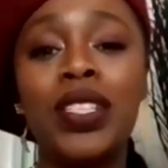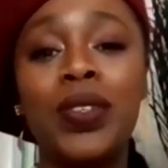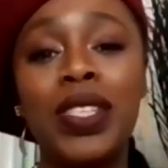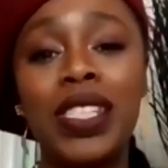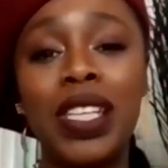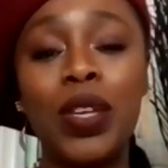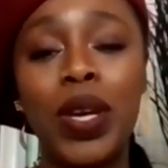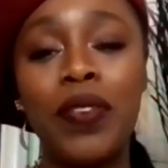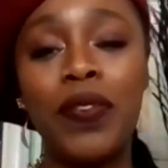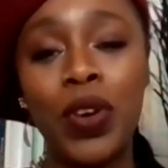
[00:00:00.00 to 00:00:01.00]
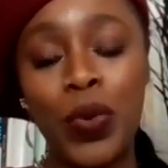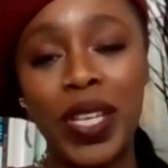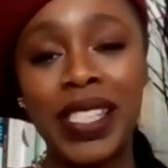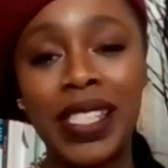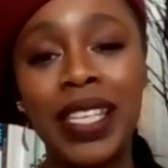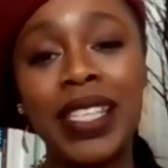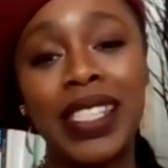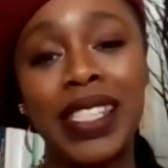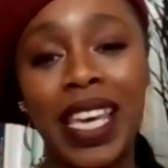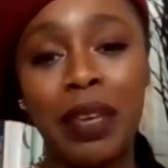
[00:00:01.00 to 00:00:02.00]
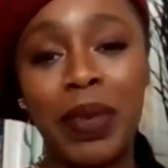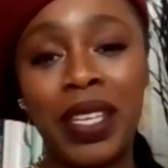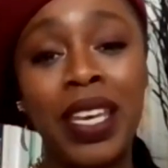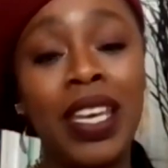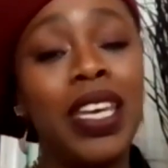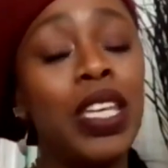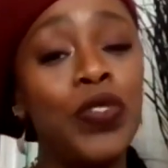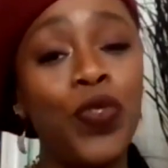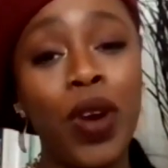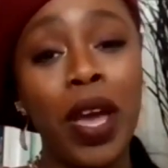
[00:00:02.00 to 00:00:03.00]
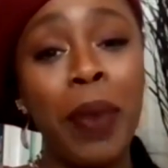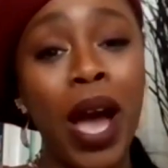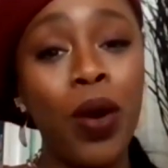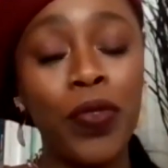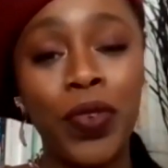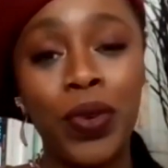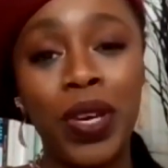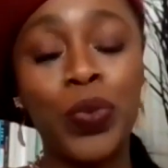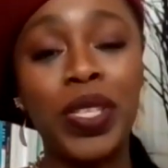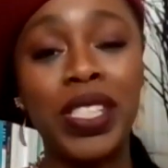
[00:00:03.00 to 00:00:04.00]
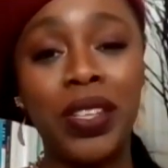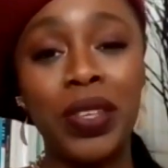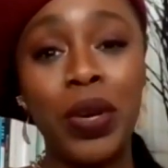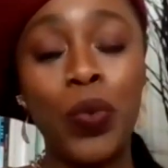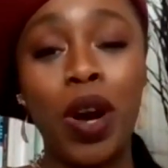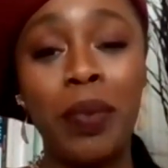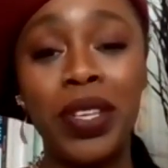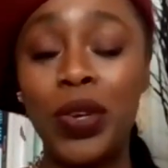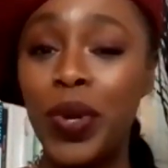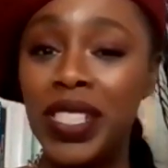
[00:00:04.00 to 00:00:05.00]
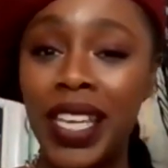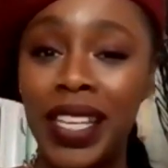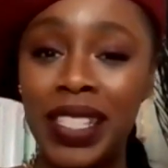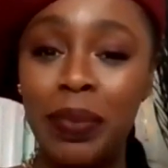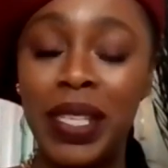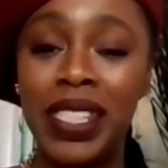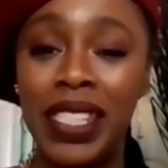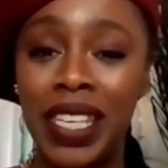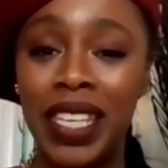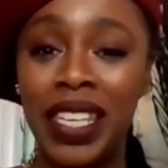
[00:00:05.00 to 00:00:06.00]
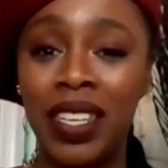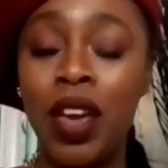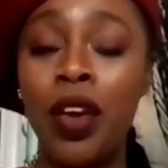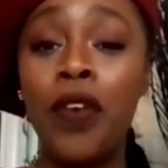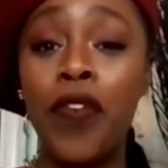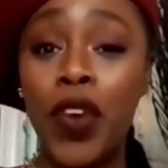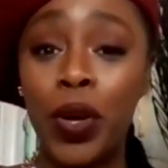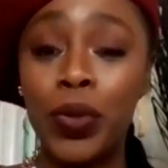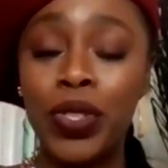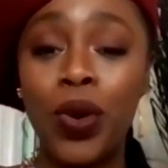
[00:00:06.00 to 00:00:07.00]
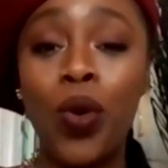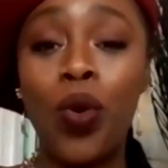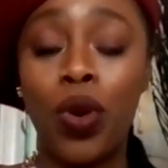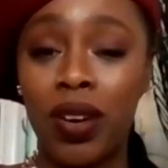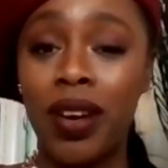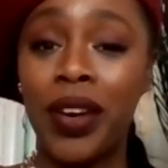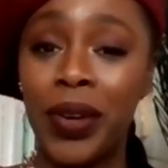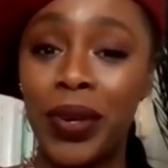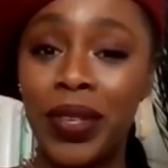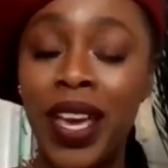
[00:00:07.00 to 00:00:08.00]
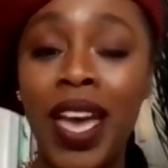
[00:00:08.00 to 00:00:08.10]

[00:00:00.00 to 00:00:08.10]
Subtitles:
to the Silhouette of a Queen segment, it is for a powerful and resilient woman who is yet to be seen, felt, or heard.